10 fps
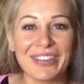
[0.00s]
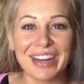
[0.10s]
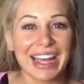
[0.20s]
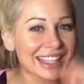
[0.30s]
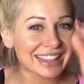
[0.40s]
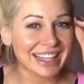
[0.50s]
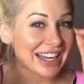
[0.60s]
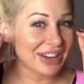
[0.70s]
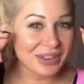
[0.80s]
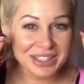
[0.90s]
and I think that I
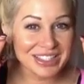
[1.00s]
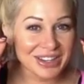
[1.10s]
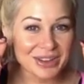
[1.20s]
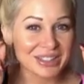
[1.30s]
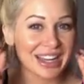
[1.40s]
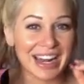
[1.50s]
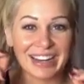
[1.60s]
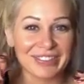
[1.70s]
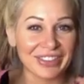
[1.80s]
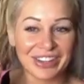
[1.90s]
know these shows and that I
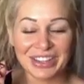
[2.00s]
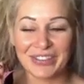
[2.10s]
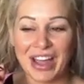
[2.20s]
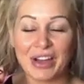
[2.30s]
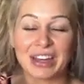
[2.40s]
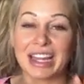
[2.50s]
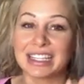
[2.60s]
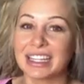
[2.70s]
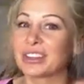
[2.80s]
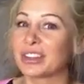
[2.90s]
can figure them out, and I
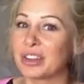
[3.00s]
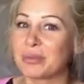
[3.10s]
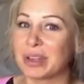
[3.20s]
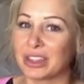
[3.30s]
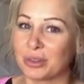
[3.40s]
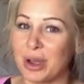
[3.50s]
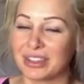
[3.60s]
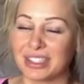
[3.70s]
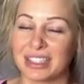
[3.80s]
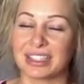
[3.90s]
did a little bit throughout
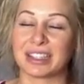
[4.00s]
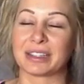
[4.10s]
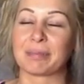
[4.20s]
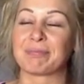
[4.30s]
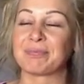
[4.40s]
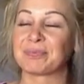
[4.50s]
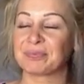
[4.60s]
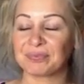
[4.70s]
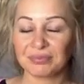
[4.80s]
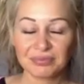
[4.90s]
the season.
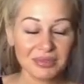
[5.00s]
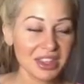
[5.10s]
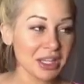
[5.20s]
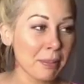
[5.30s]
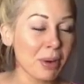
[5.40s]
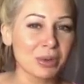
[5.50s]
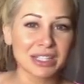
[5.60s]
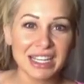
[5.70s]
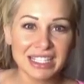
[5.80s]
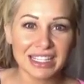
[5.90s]
But when
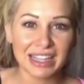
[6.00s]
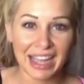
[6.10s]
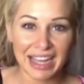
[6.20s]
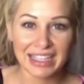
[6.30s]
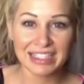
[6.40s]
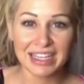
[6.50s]
they did that,